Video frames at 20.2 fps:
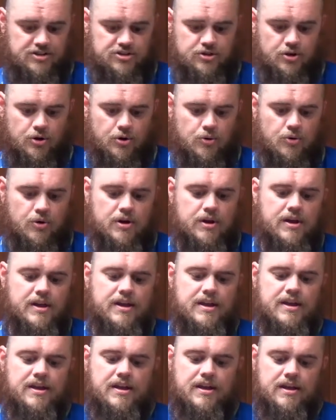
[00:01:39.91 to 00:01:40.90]
So
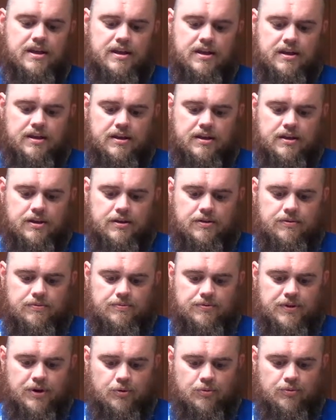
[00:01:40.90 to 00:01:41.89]

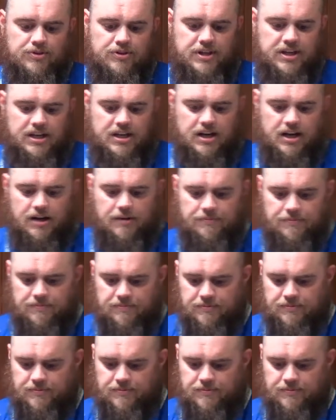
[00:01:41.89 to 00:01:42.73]
the